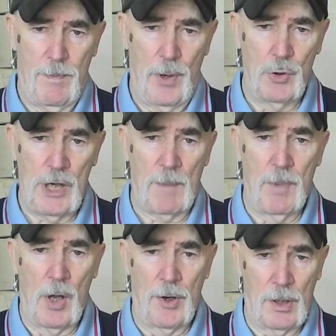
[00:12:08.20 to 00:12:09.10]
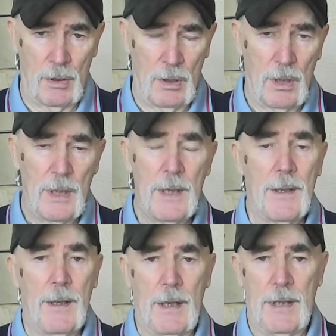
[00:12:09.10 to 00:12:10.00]
Project Barnacle,
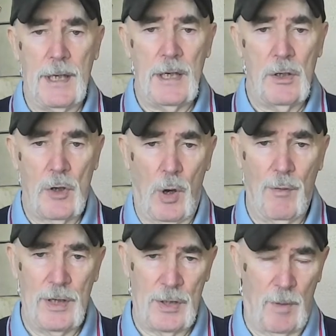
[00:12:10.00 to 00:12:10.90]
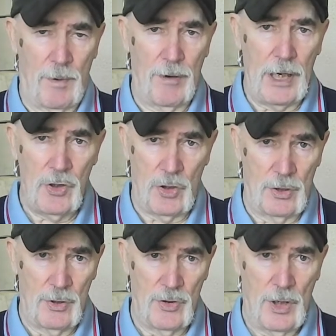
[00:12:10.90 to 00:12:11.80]
the covert
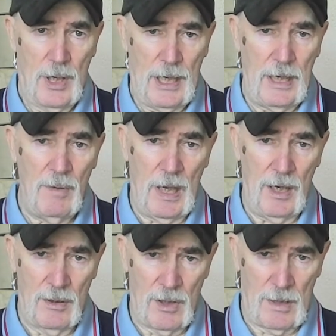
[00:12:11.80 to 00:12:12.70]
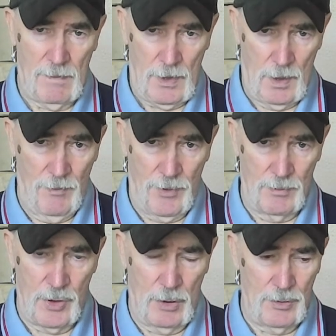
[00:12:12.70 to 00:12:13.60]
operations. He had come
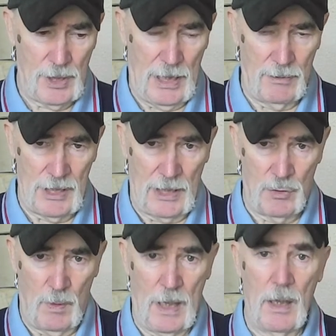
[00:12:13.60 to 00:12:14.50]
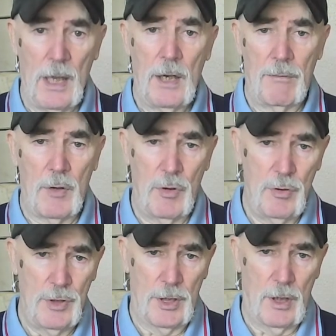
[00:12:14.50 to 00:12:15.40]
from Salute Scouts as well,
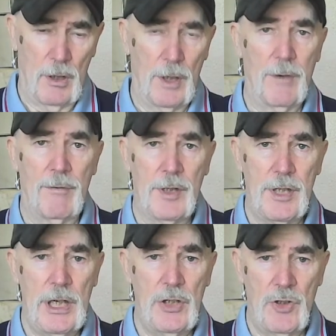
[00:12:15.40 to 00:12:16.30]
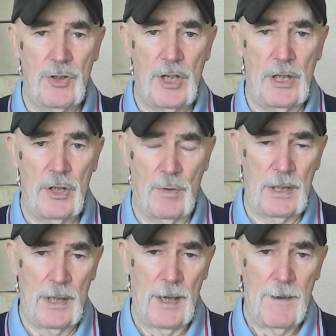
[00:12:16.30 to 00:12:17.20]
recruited a lot of Rhodesians into
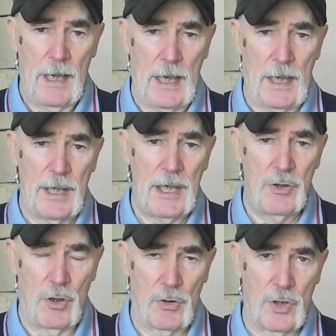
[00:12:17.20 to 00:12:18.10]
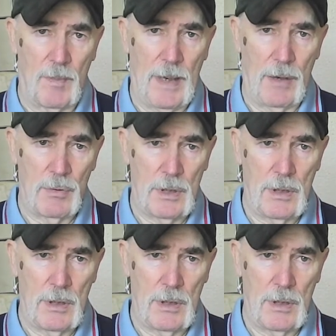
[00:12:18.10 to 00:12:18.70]
it, and he talks about